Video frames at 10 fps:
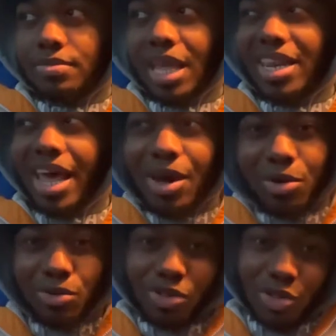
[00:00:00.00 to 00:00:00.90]
And
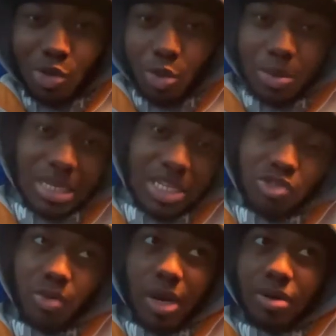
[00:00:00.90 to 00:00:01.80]
now, normally
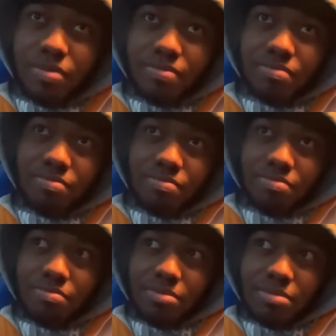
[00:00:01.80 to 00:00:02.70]
throughout
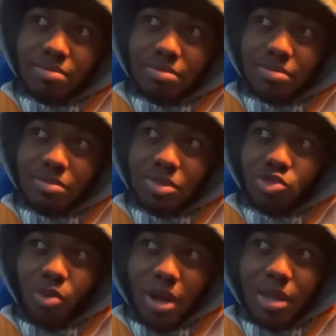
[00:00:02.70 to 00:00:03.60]

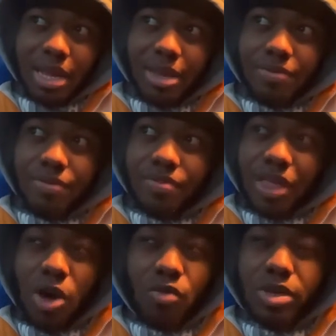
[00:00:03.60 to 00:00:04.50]
throughout life,
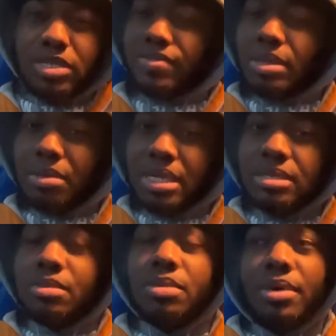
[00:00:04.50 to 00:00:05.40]
health wasn't really big to
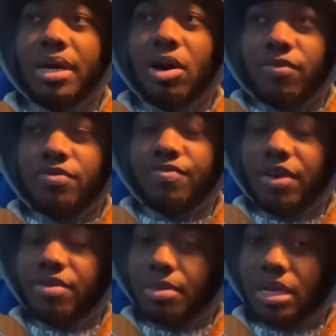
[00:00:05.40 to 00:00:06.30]
me, but health is
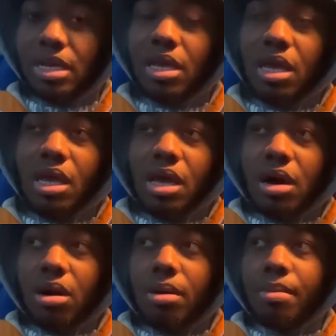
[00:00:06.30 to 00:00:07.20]
very big.
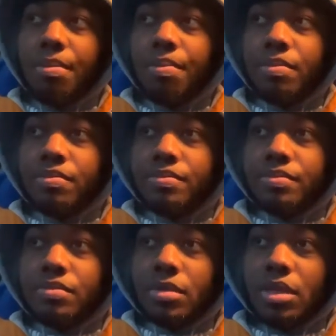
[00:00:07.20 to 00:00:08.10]
Um,
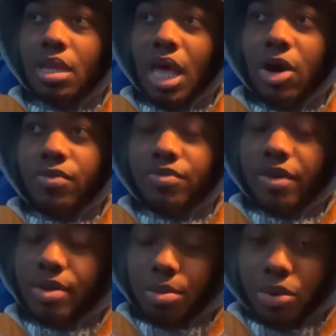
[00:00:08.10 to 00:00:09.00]
health is
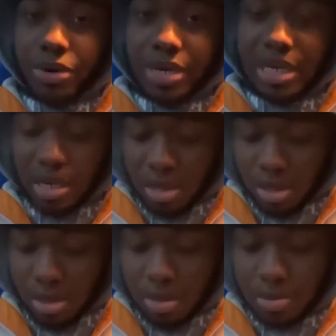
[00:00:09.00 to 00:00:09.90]
very important
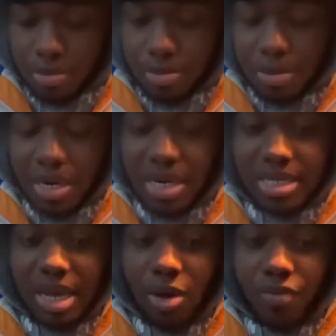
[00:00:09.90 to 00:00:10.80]
um, because
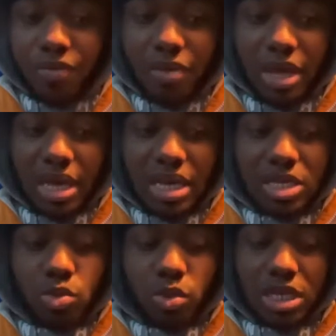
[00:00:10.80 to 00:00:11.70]
health
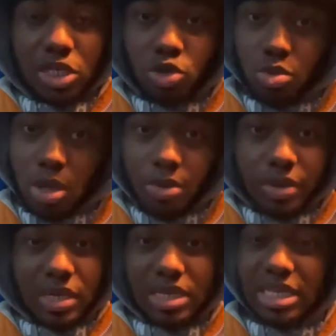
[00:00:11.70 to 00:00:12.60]
is what gets you
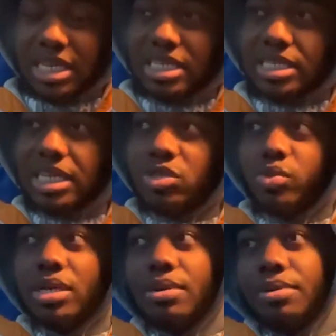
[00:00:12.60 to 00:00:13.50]
going. It is it's
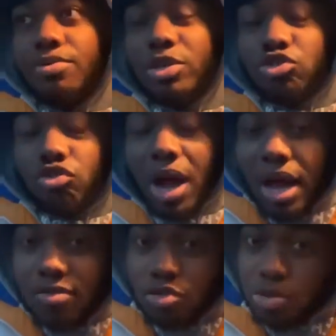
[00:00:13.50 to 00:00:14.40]
what what
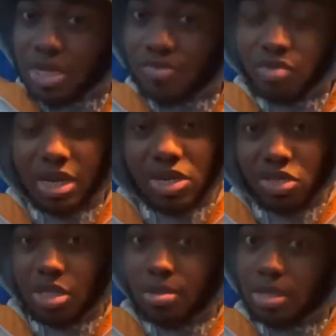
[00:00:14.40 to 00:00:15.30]
drives you, what gives you
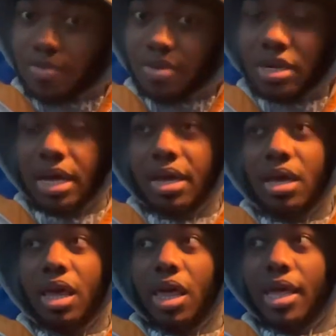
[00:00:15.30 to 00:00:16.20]
energy. Believe it or not,
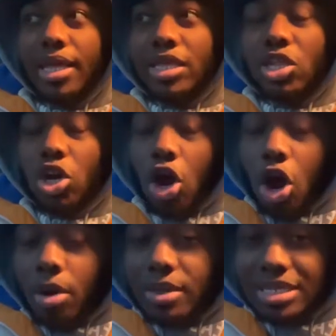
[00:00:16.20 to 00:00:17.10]
the
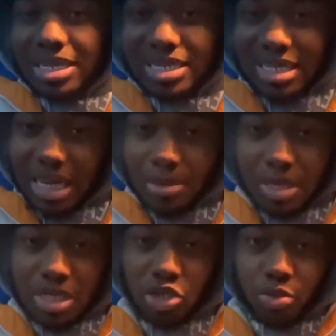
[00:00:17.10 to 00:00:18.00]
garbage and the
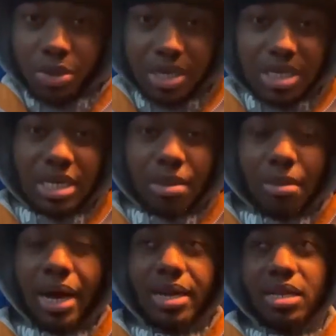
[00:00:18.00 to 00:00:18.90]
contaminants that you put into your
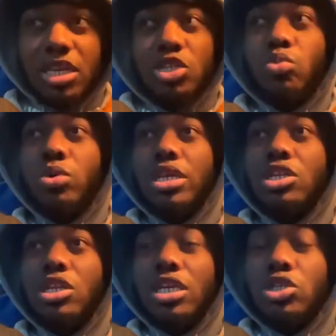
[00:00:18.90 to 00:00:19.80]
body is what
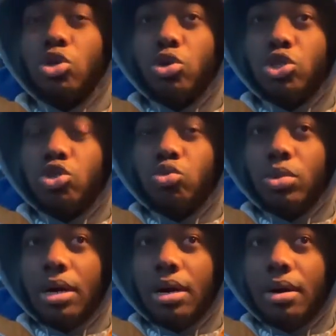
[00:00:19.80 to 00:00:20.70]
is going to
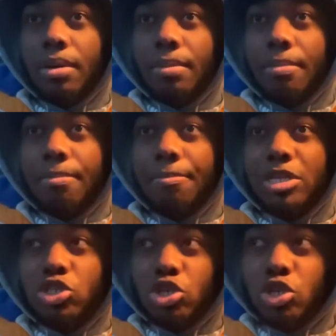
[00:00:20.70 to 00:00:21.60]
um
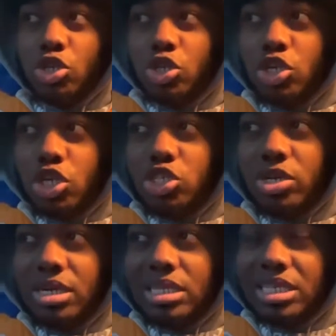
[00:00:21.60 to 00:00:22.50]
is going to is
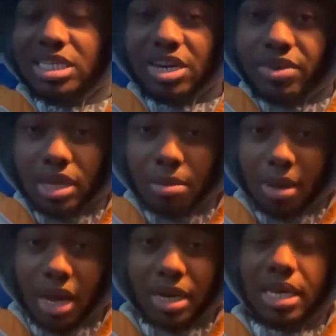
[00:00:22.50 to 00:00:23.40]
going to deteriorate your
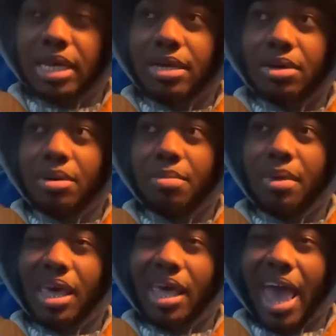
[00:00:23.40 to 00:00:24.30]
body and um
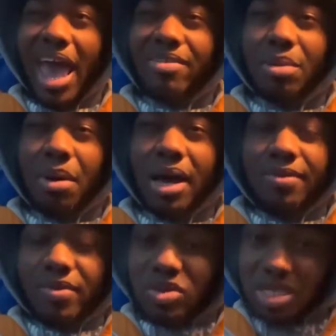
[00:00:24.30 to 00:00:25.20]
have your body
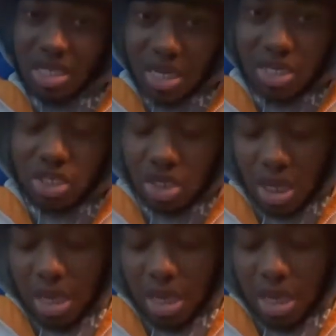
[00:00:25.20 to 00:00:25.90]
feel sluggish.